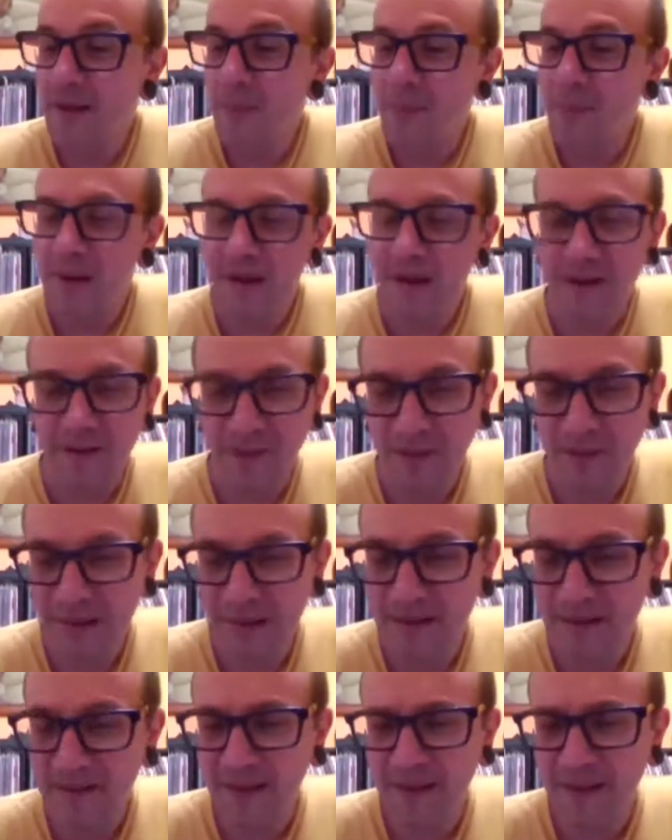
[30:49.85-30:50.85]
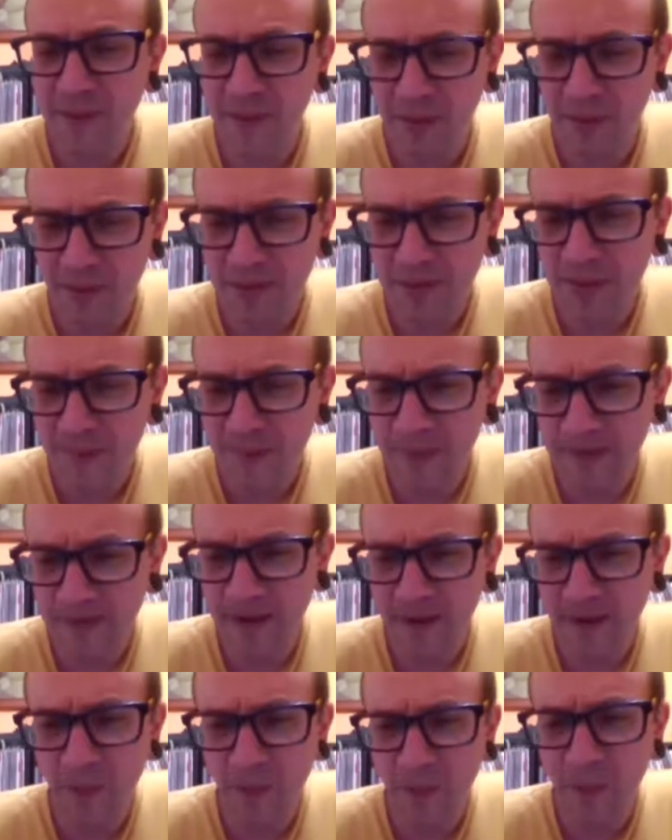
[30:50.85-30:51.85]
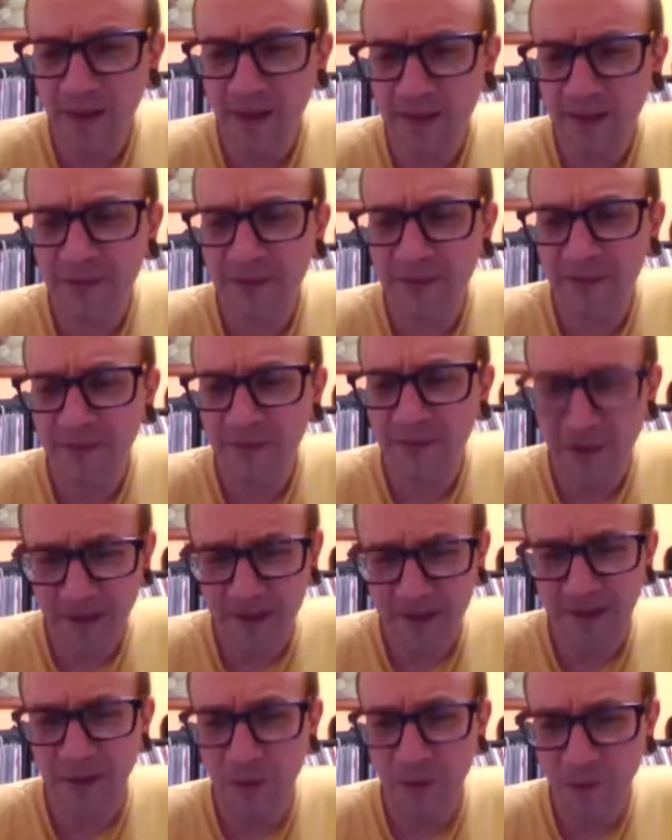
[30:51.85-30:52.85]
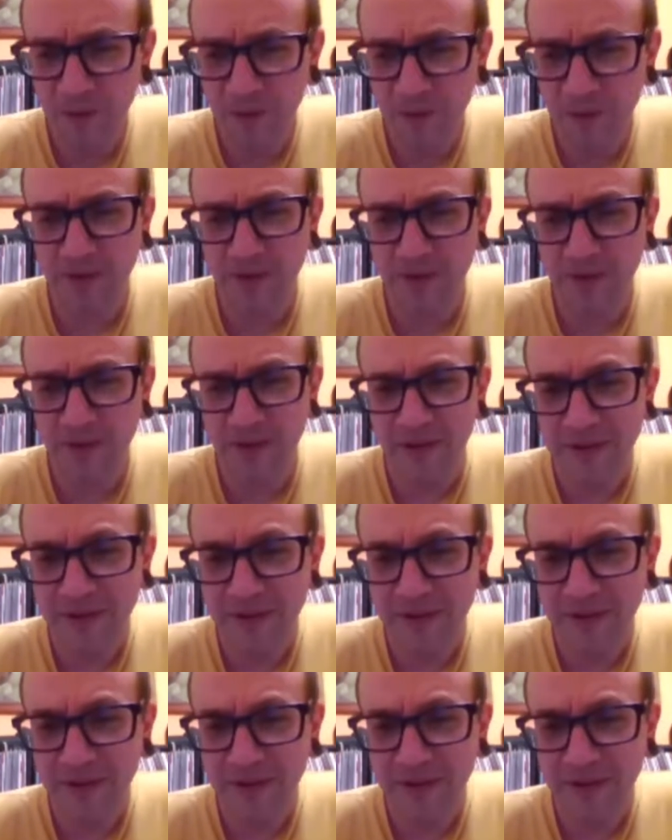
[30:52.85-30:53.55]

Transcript: But it also means, like, 30% of koalas are fucking losers.